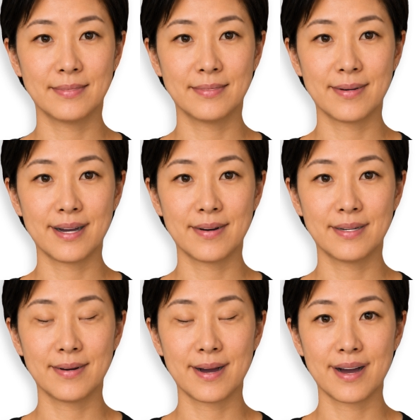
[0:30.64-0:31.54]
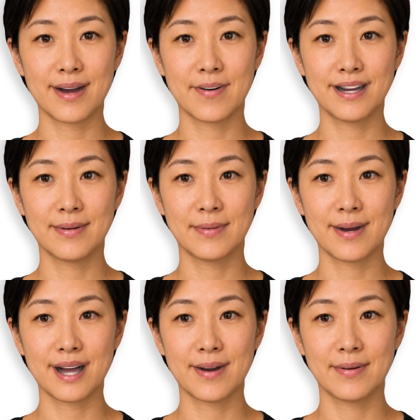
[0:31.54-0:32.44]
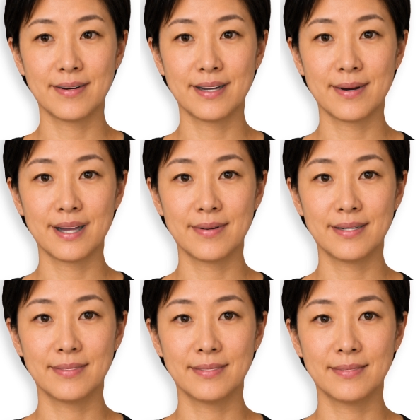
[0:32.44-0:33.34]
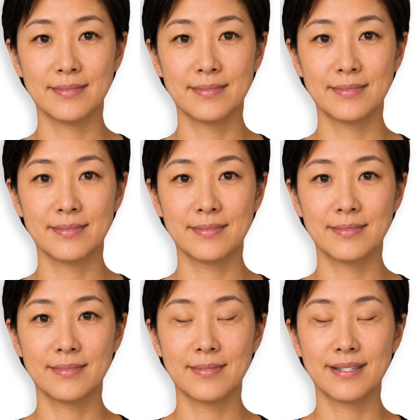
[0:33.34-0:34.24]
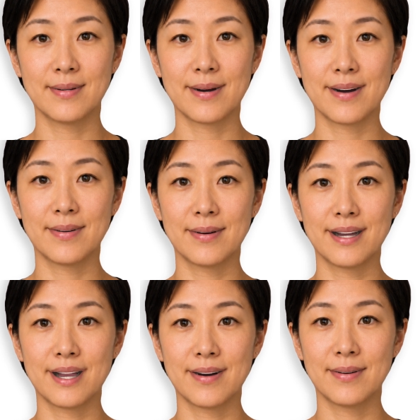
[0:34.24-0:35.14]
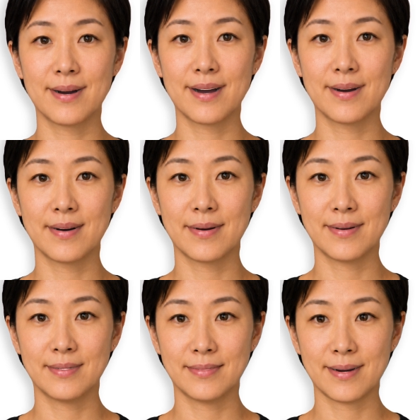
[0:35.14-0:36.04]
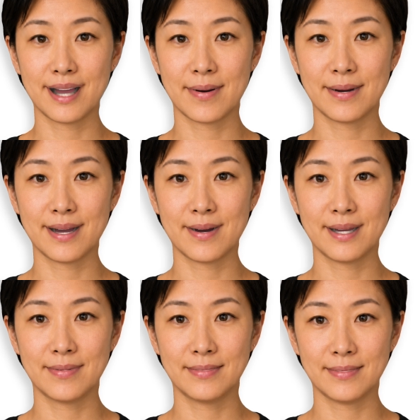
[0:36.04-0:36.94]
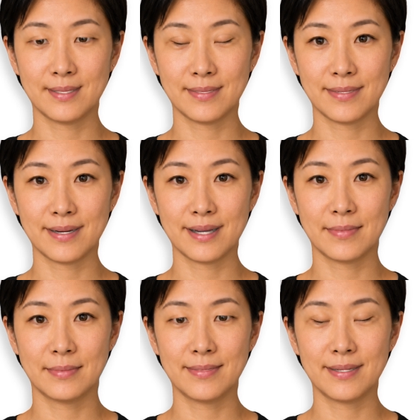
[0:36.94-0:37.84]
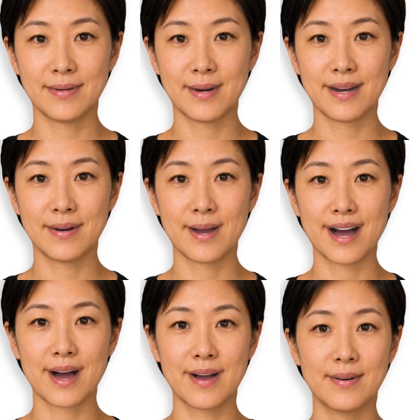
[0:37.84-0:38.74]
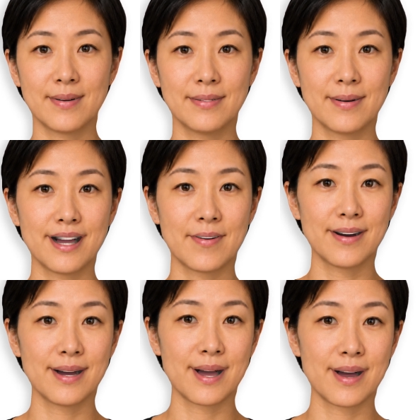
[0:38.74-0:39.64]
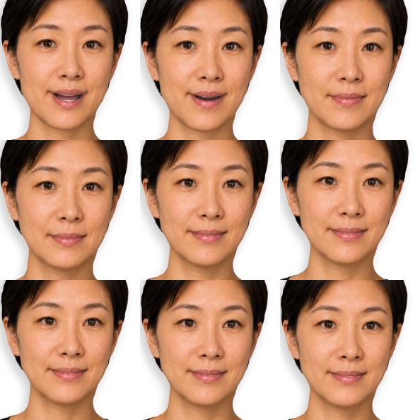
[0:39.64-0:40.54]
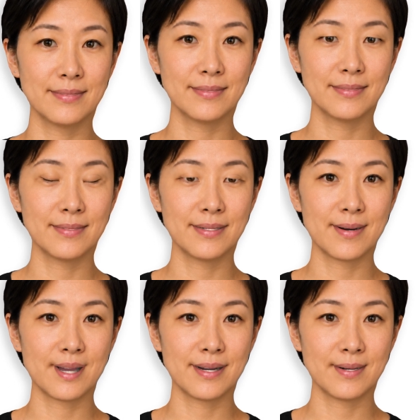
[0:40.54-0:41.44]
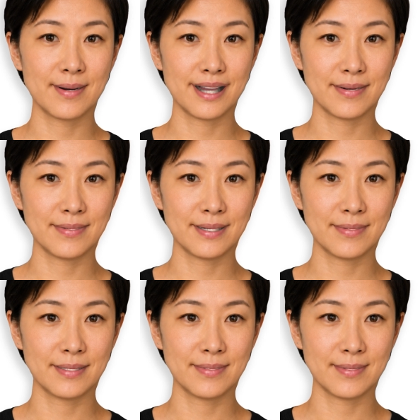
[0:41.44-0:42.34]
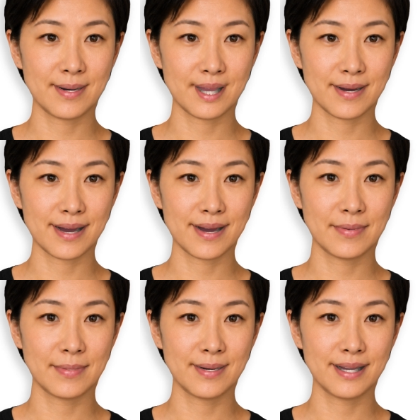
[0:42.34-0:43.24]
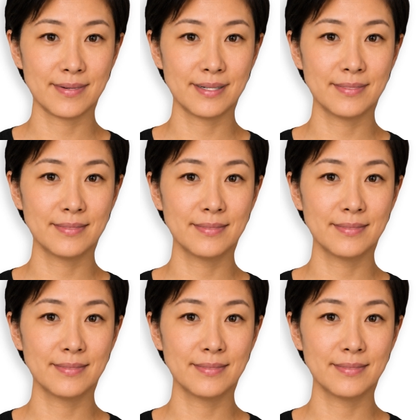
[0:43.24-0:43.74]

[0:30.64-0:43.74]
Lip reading: This is the ceiling every small lab eventually hits. Each case still needs scan repair, segmentation, tooth setup, staging, real hours, every single time. So the only way to take on more work was to add more hands.